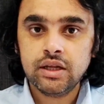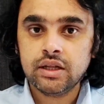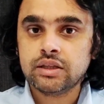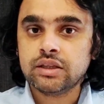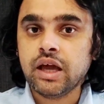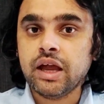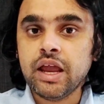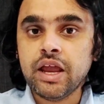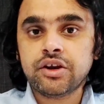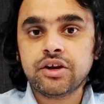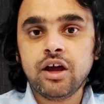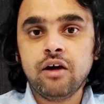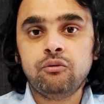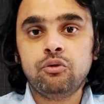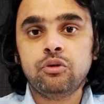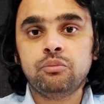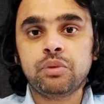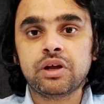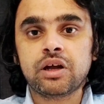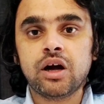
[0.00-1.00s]
The area
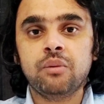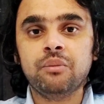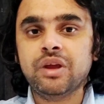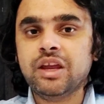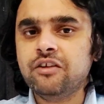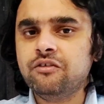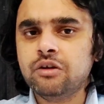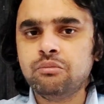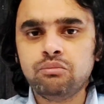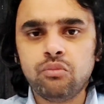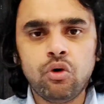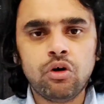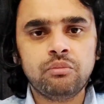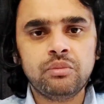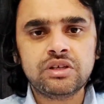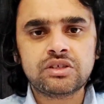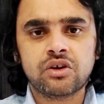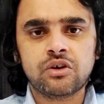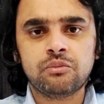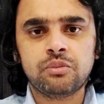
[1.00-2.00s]
would become even more
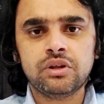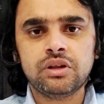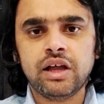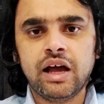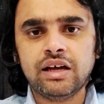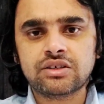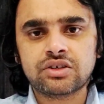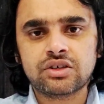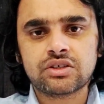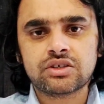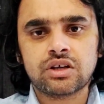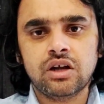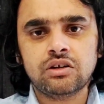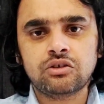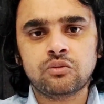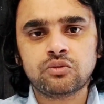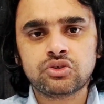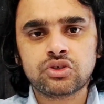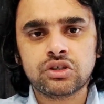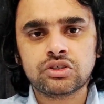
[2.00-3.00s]
miserable as a result
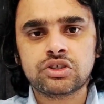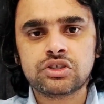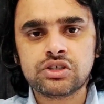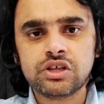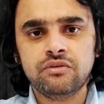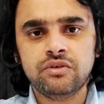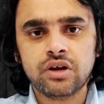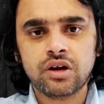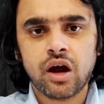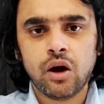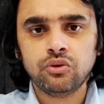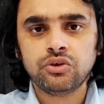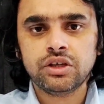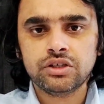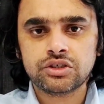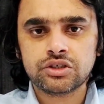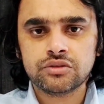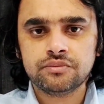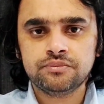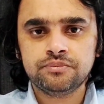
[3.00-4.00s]
of such severe
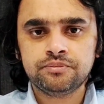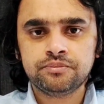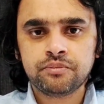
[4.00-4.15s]
outage.